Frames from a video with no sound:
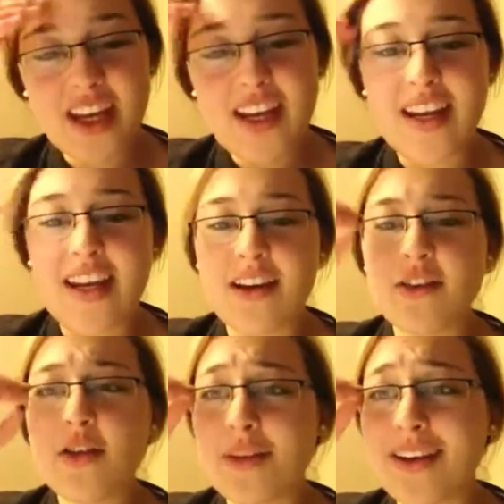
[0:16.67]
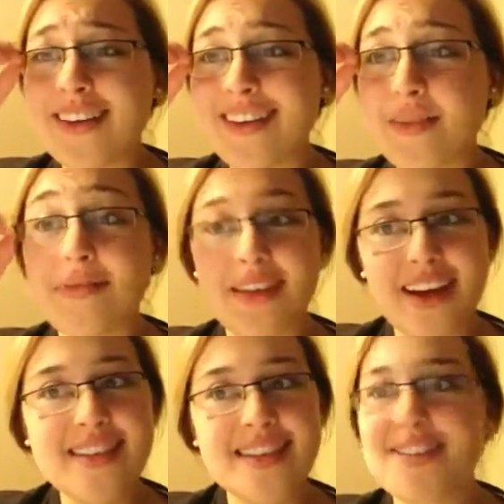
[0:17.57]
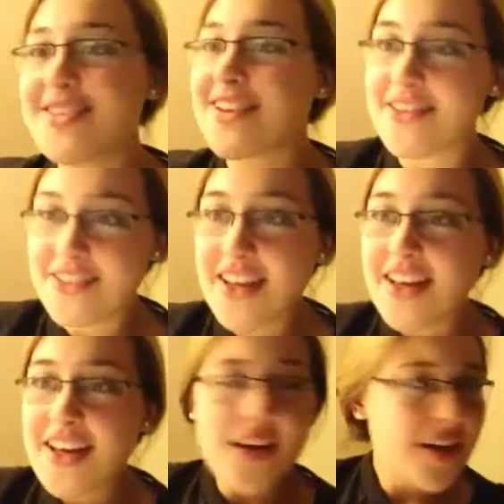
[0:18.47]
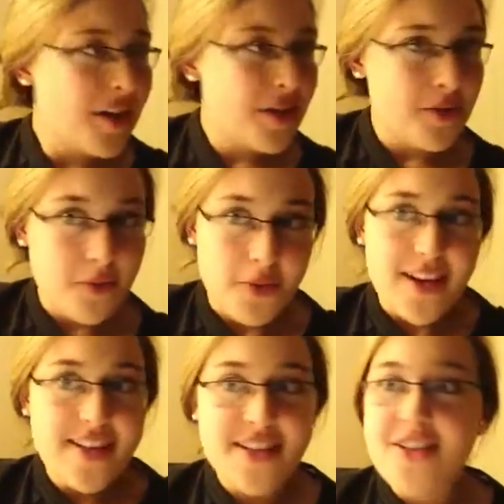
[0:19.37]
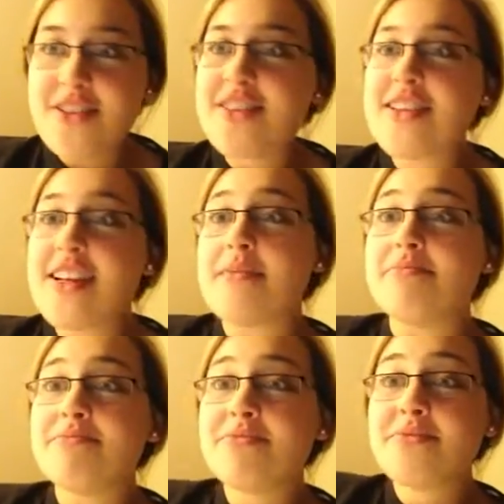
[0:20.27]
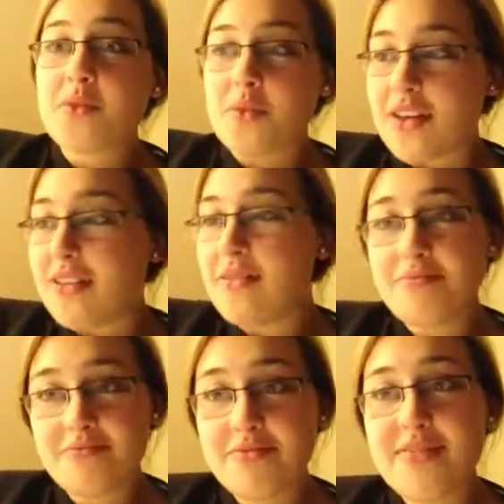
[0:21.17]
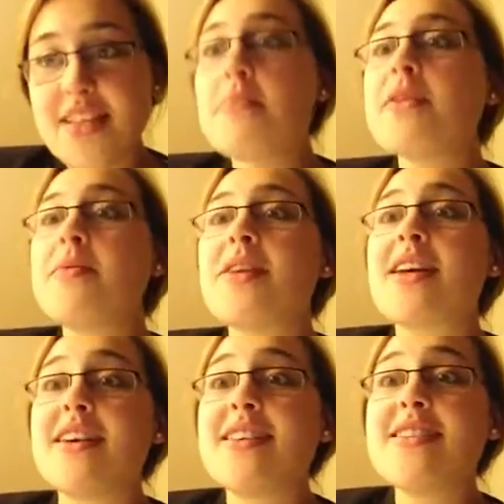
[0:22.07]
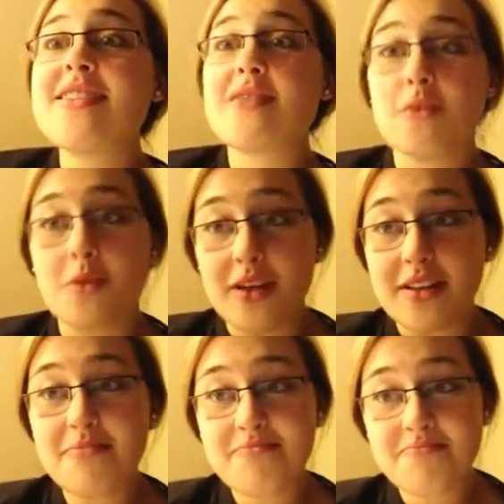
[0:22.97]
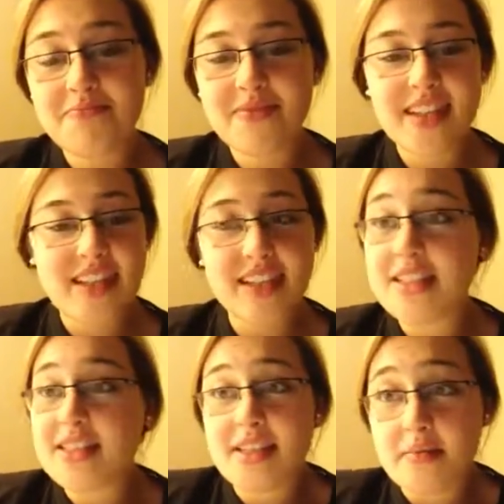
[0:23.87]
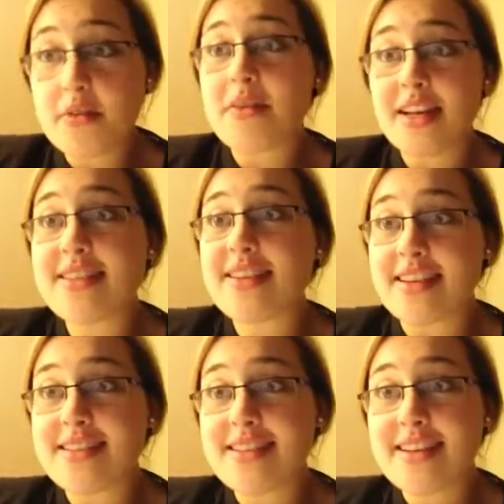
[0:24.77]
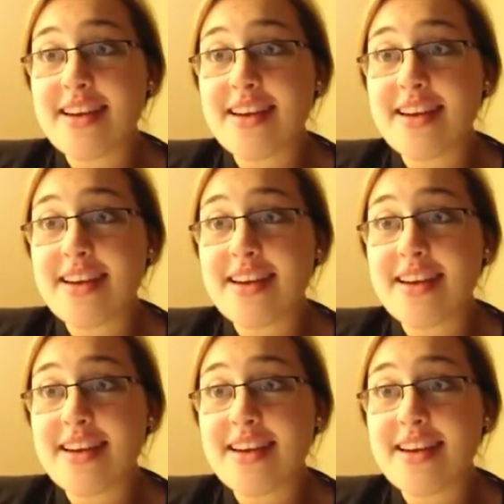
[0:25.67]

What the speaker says: Now, you might be asking yourself, why such a long time? Well, simply because, one, it seemed to make sense.